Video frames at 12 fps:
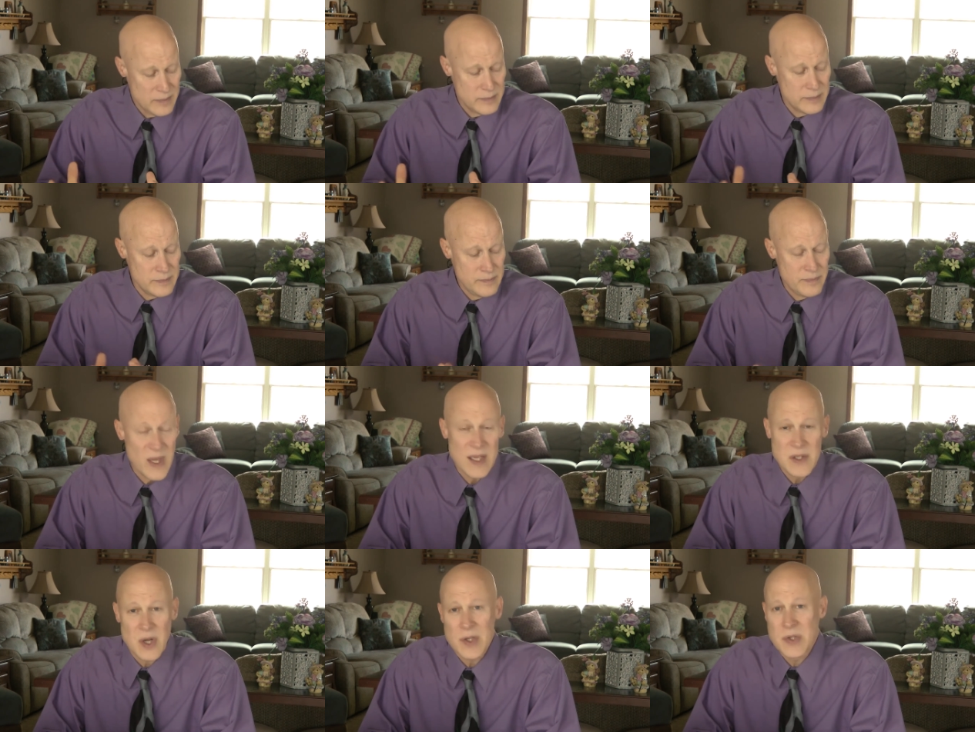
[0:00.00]

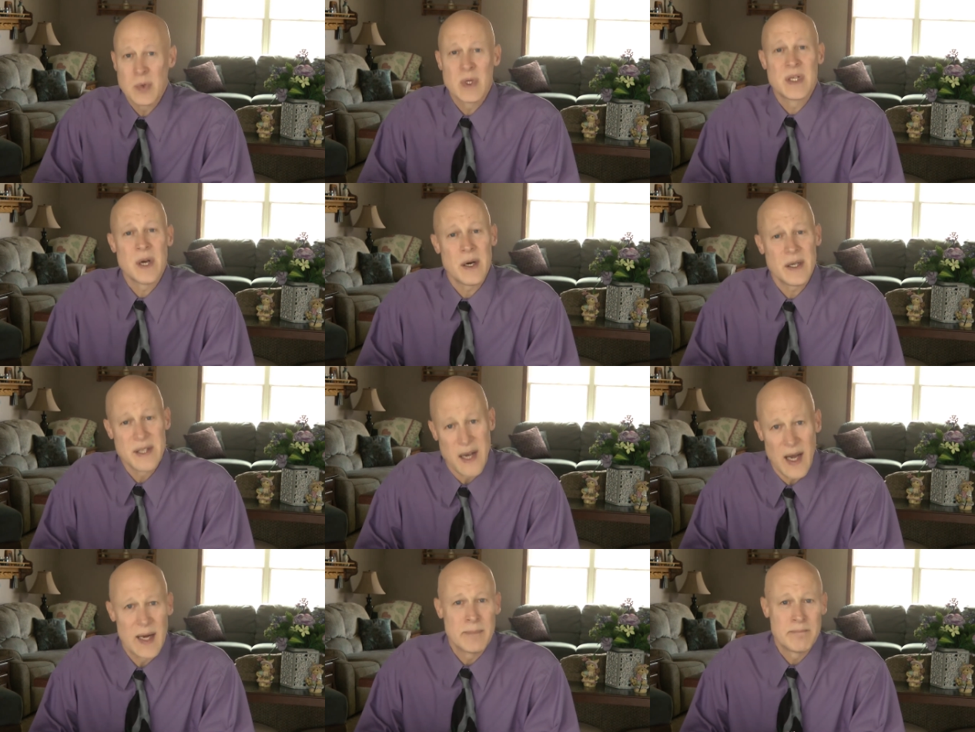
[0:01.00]
it's also a dark
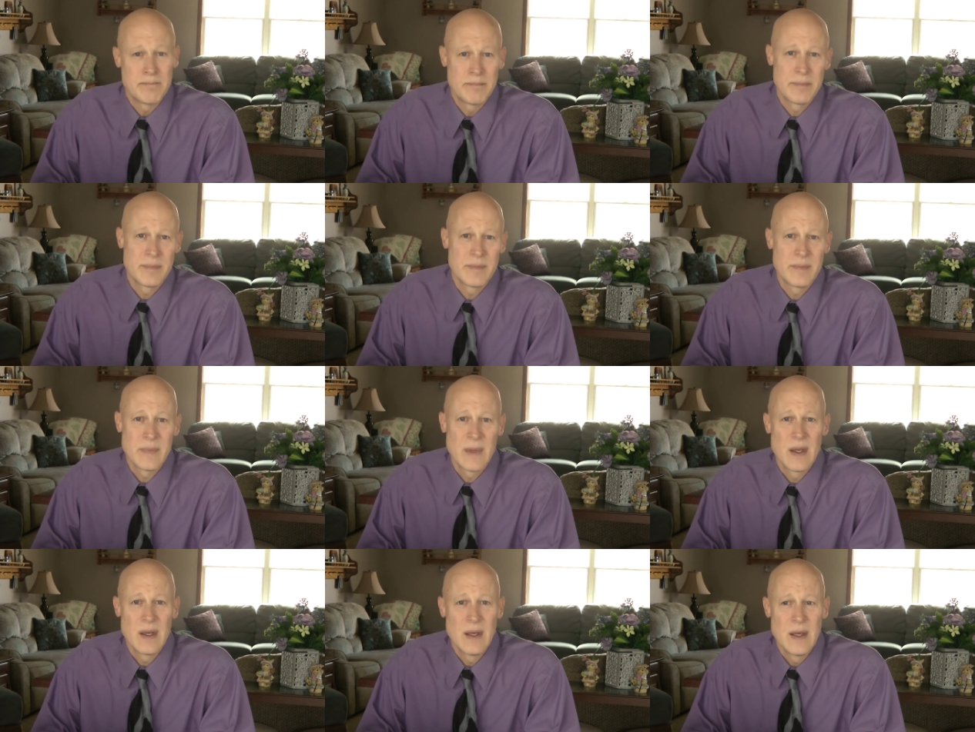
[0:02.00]
time
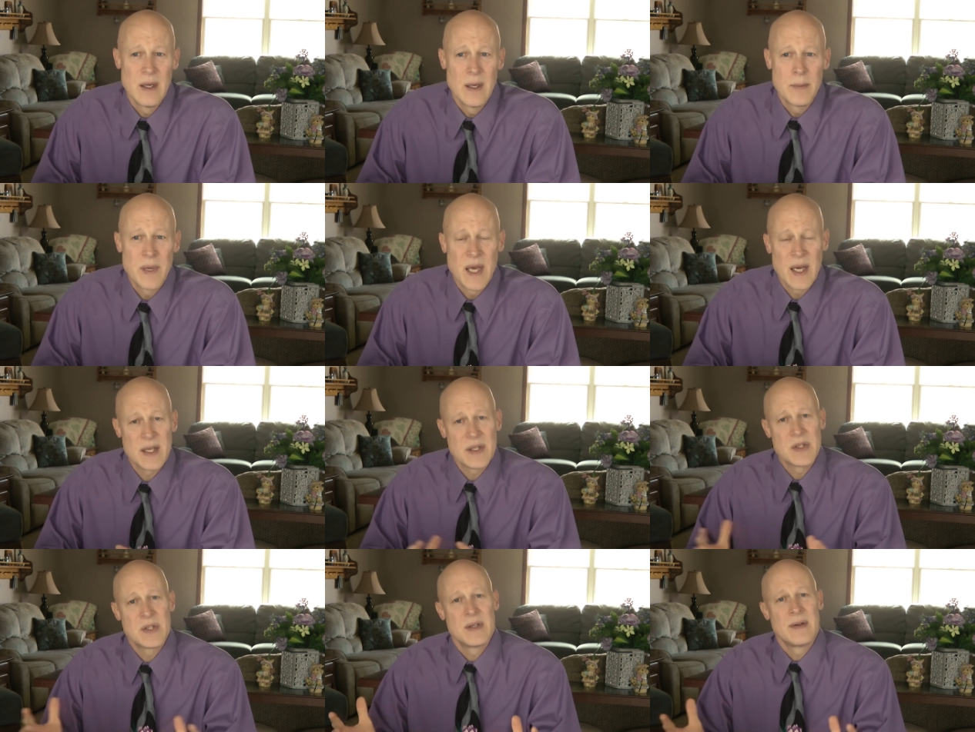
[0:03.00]

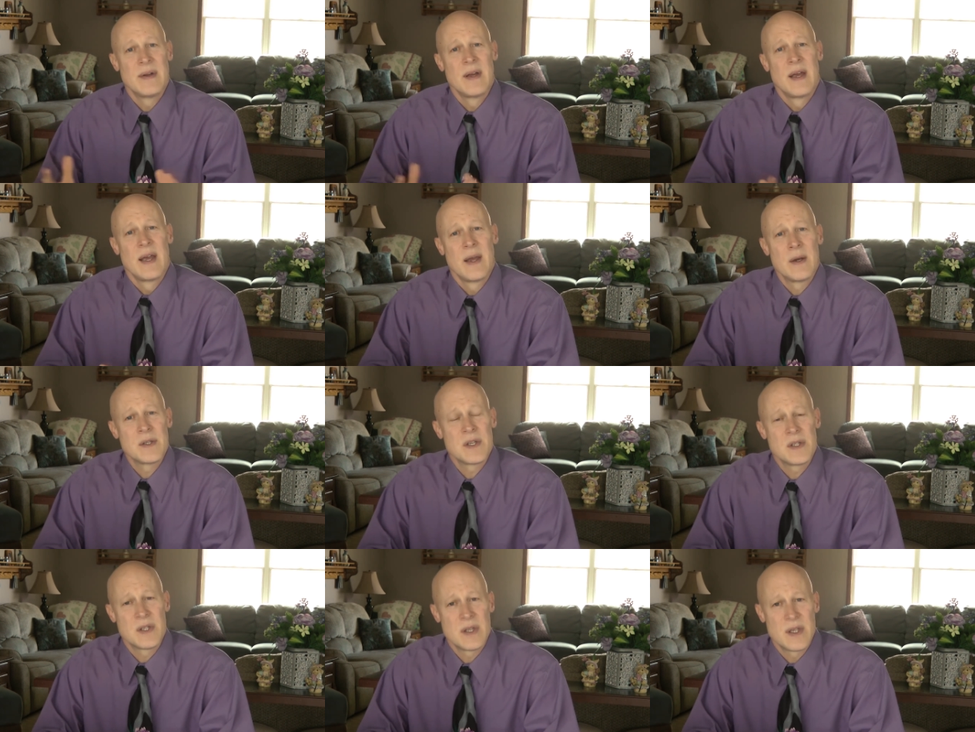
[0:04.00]
because here's
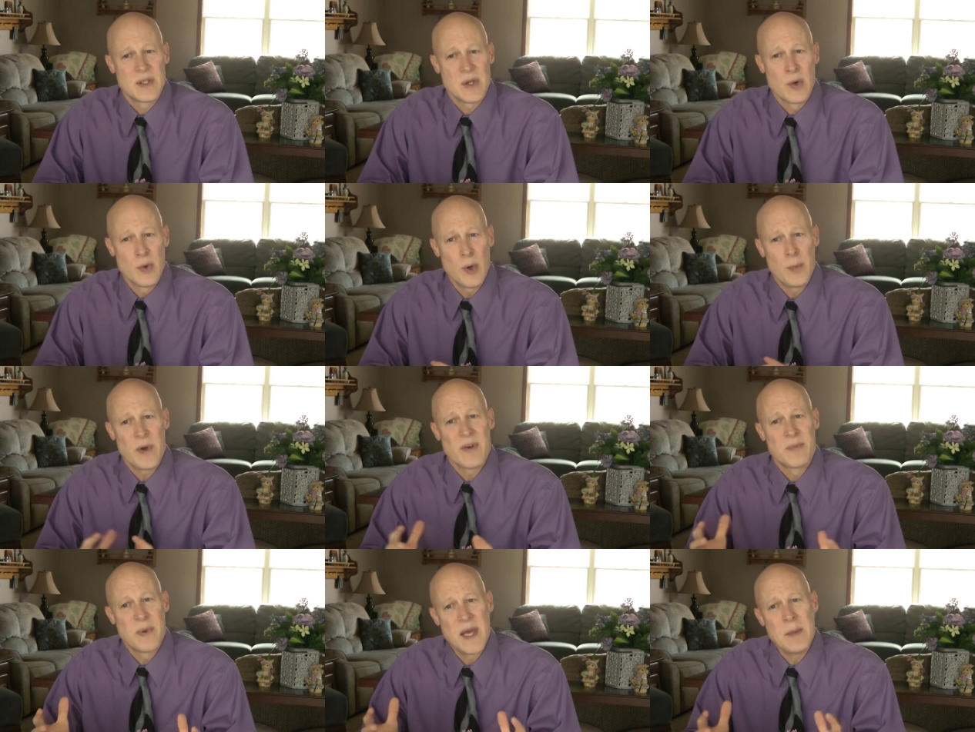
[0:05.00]
this, this group
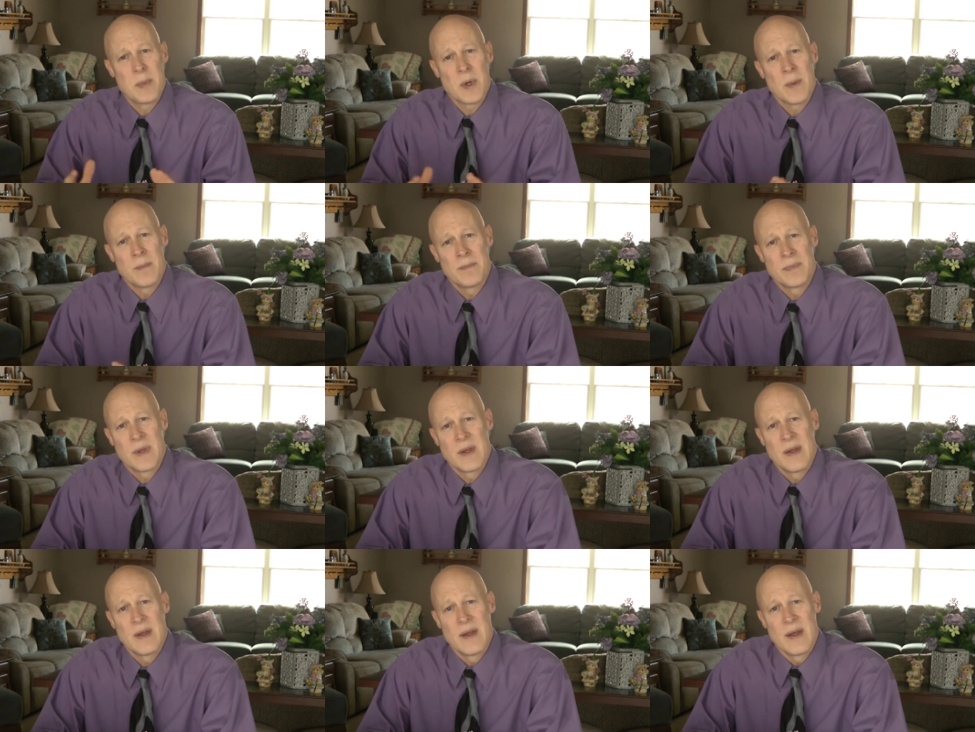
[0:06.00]
of people
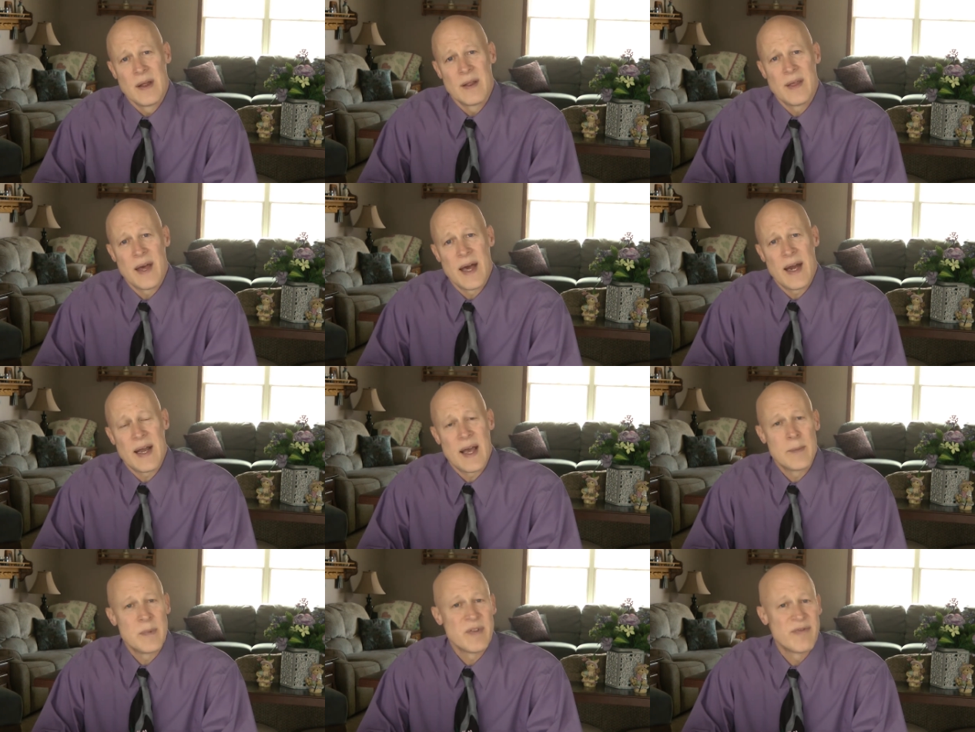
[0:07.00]
that
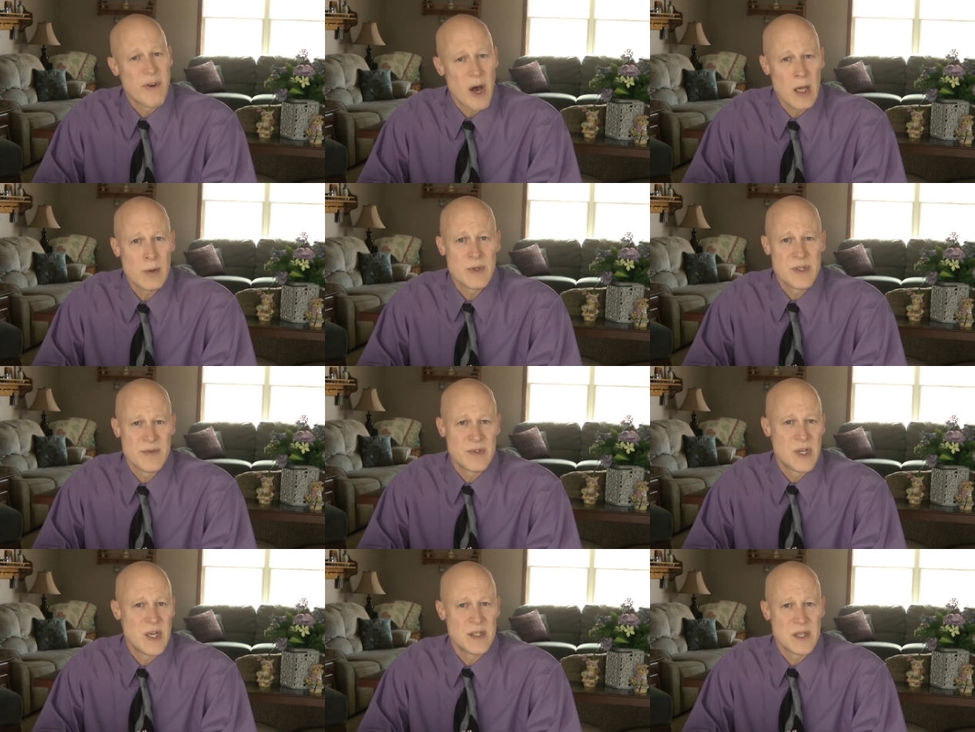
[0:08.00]
had been followers of
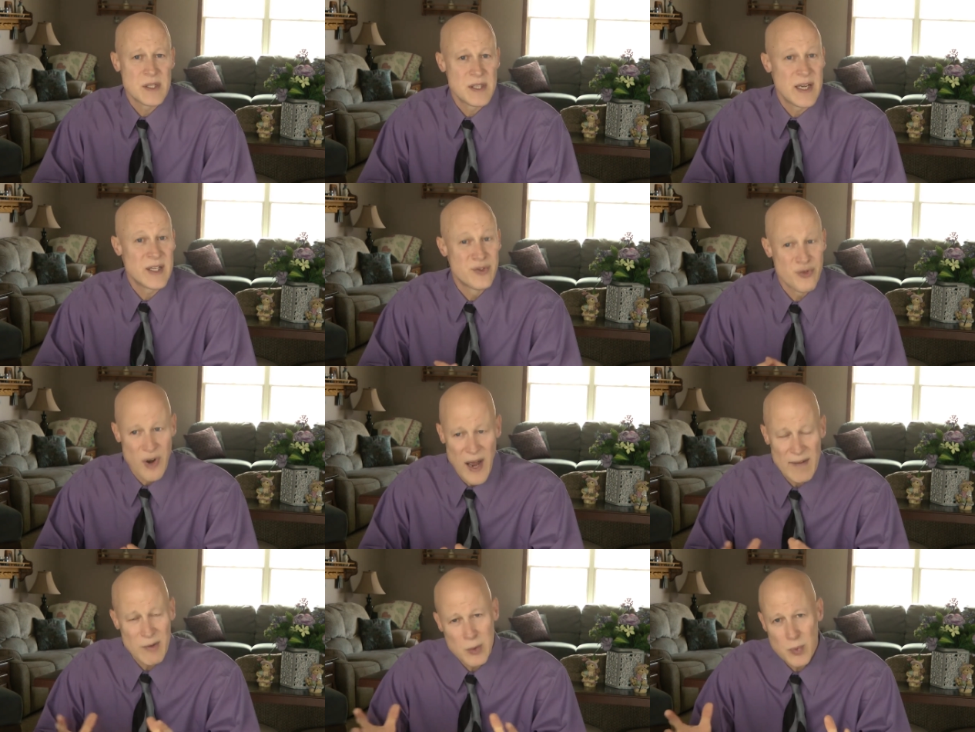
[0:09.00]
Jesus. They had
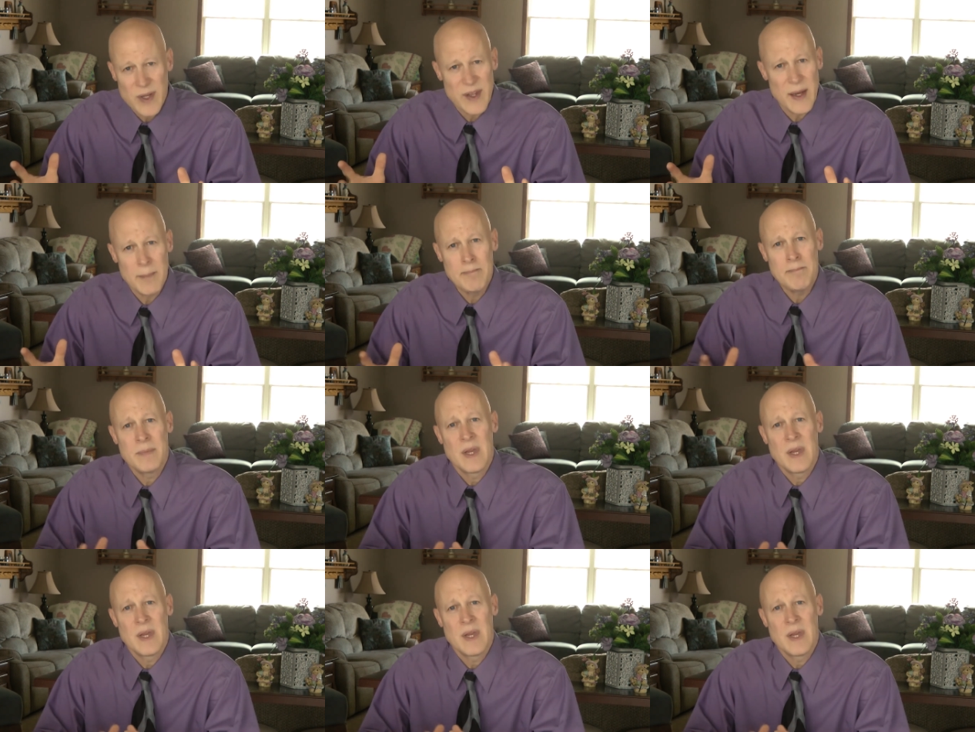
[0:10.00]
traveled with him,